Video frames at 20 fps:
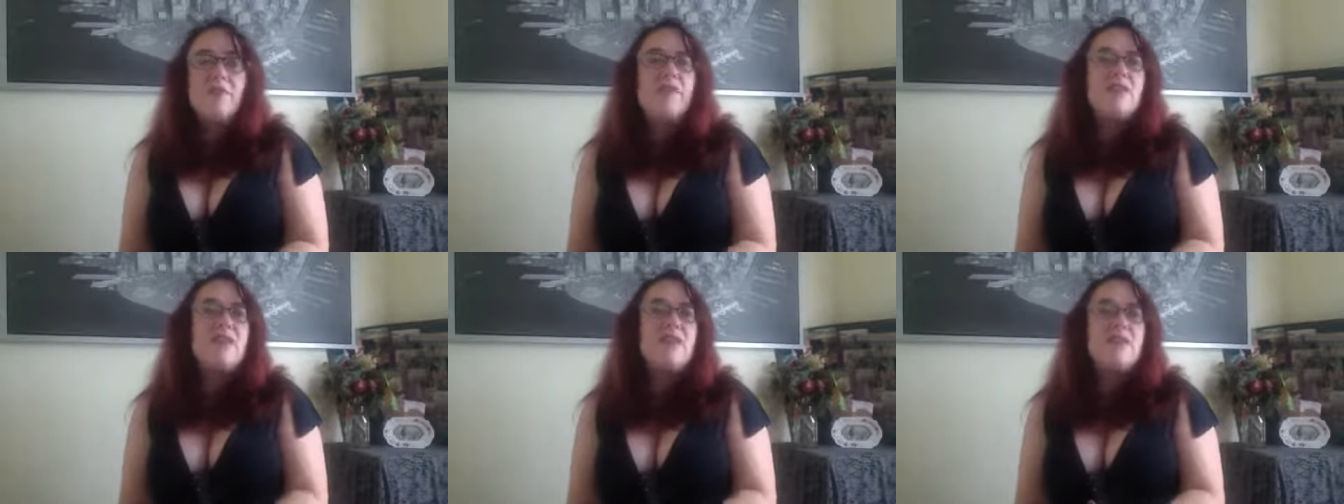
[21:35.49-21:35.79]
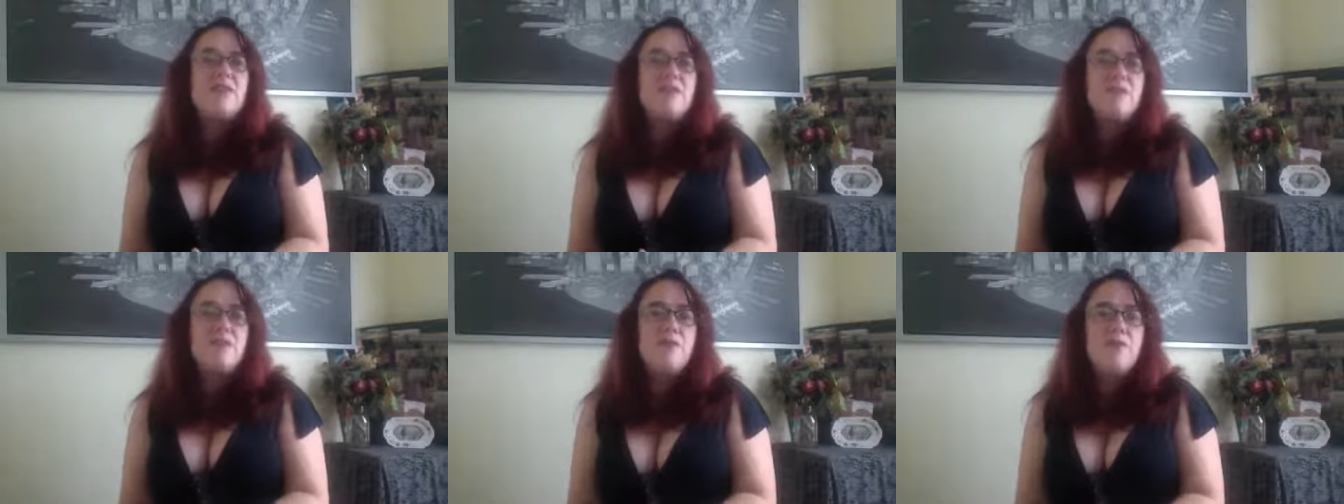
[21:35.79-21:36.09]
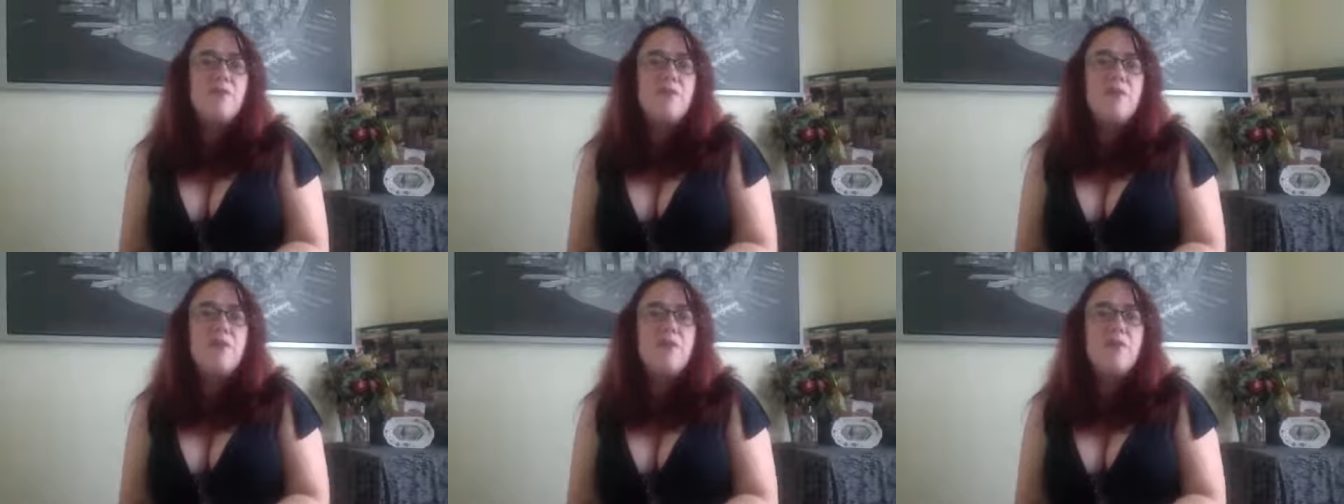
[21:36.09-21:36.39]
it's a
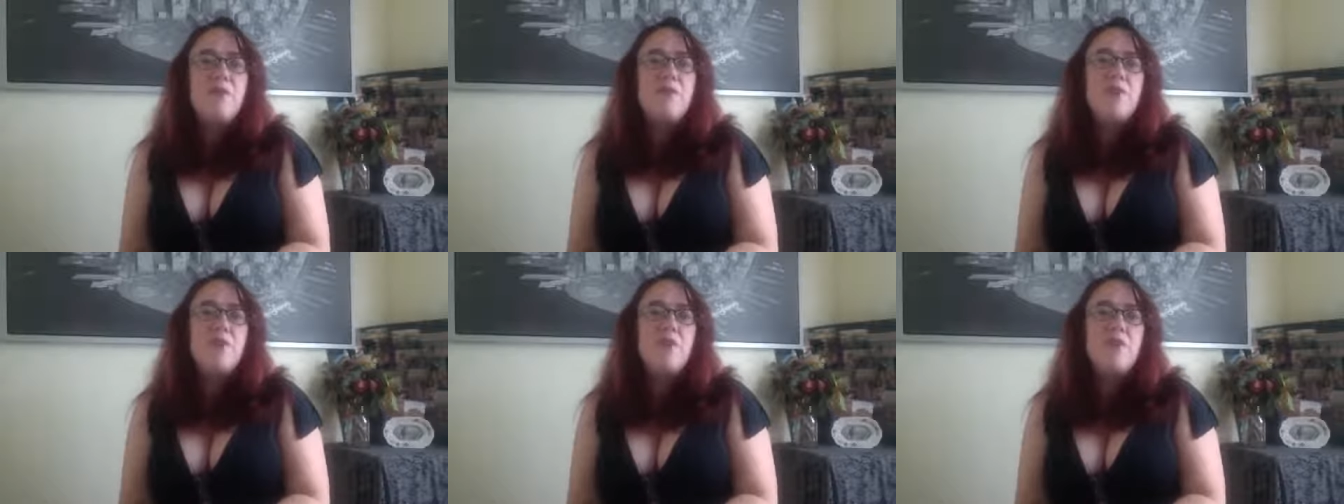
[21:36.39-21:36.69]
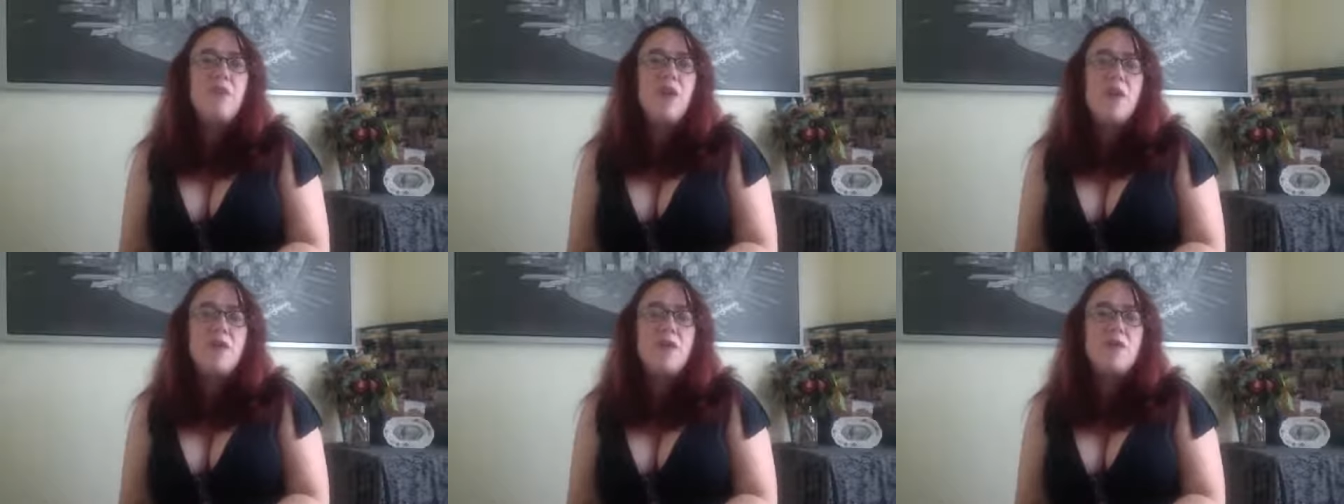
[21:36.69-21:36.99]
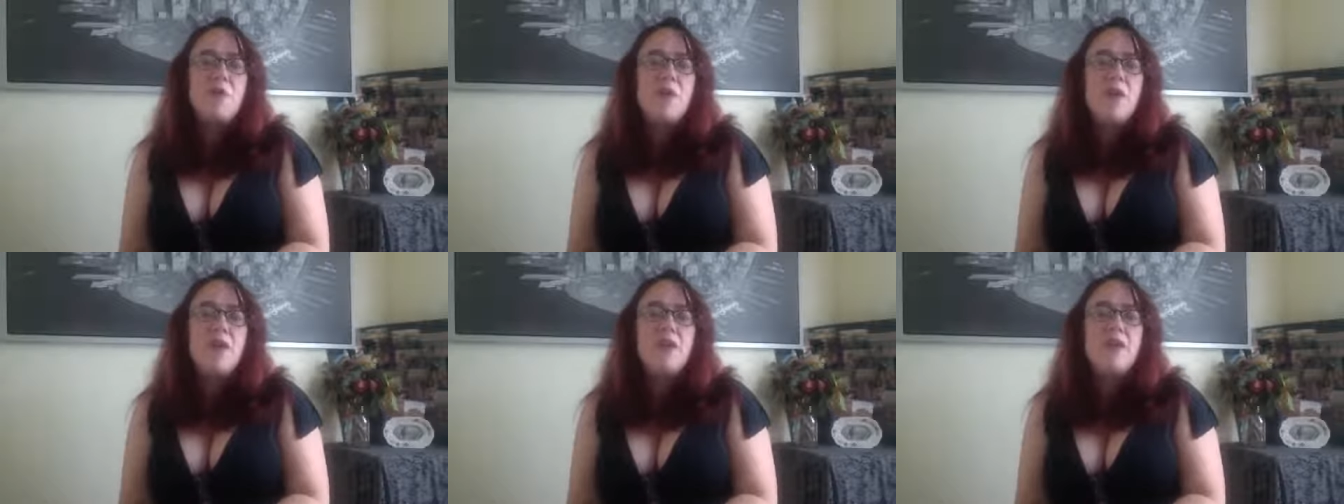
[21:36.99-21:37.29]
free
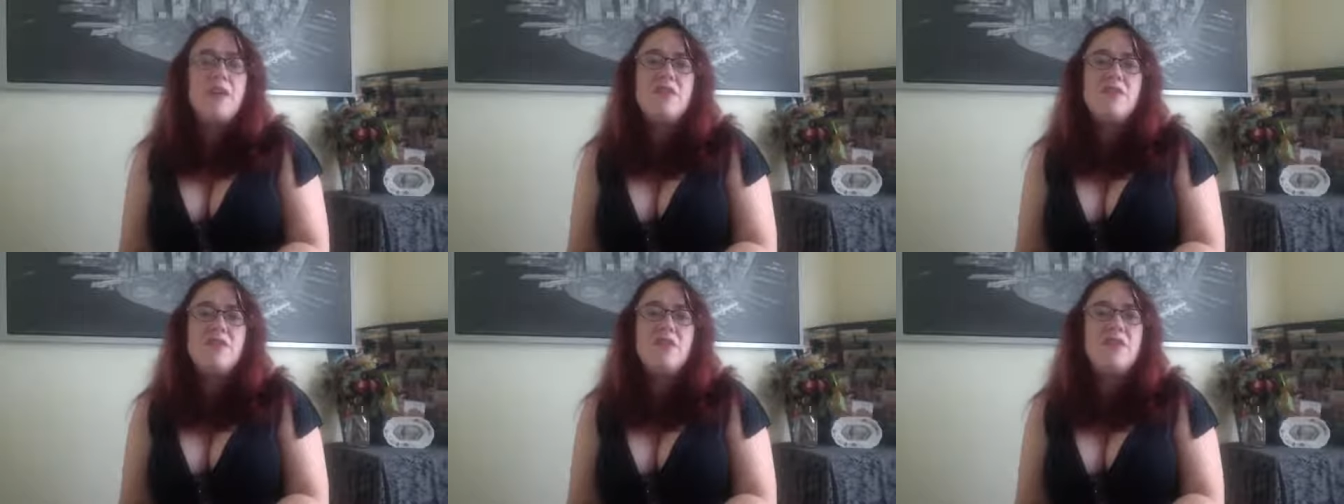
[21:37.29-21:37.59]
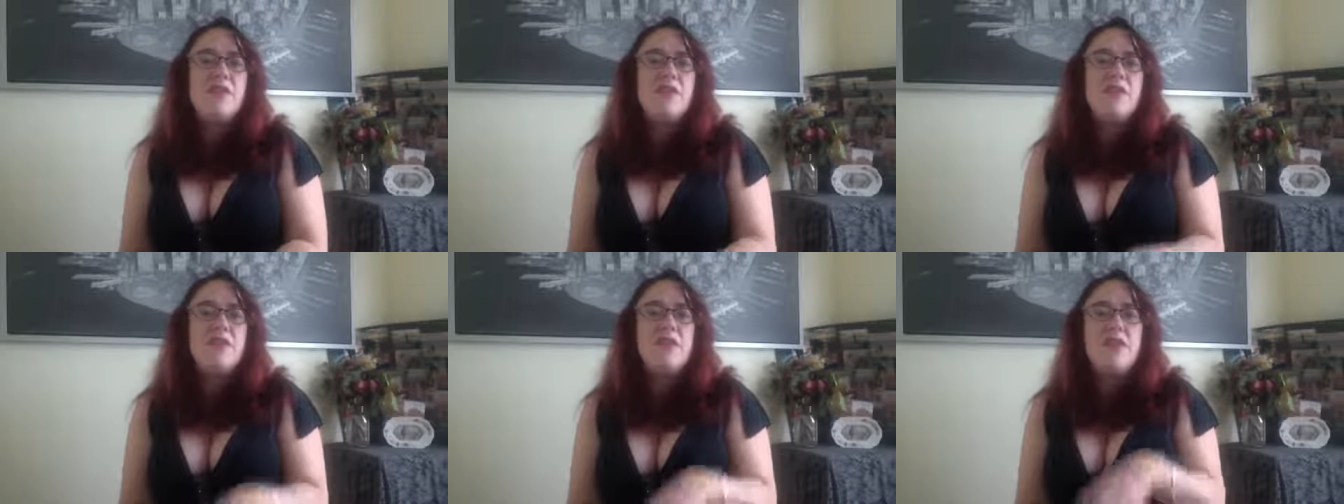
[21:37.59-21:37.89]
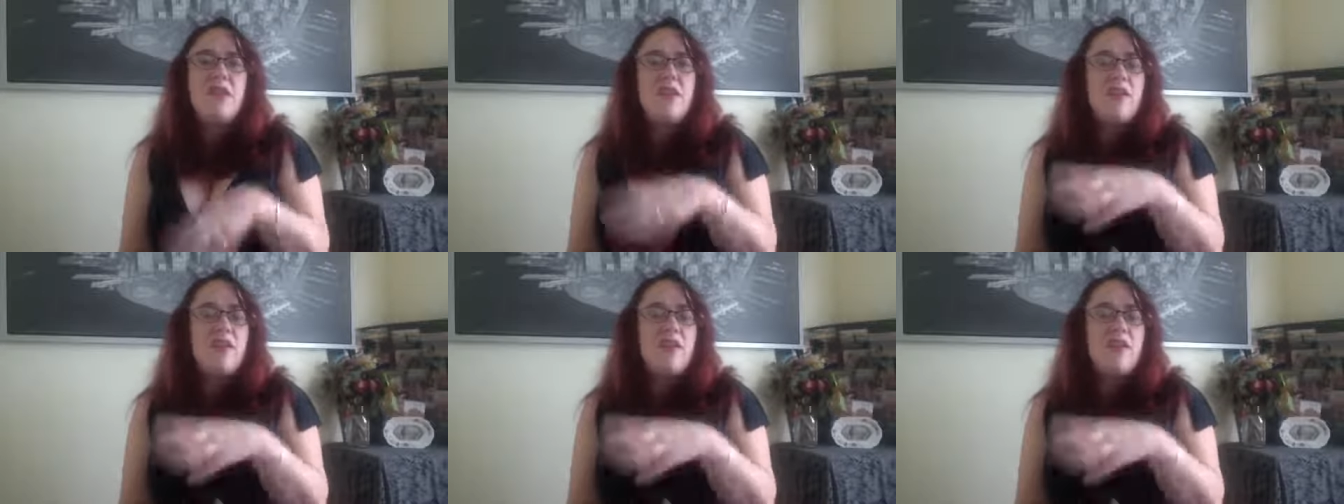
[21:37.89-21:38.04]
launch party so you can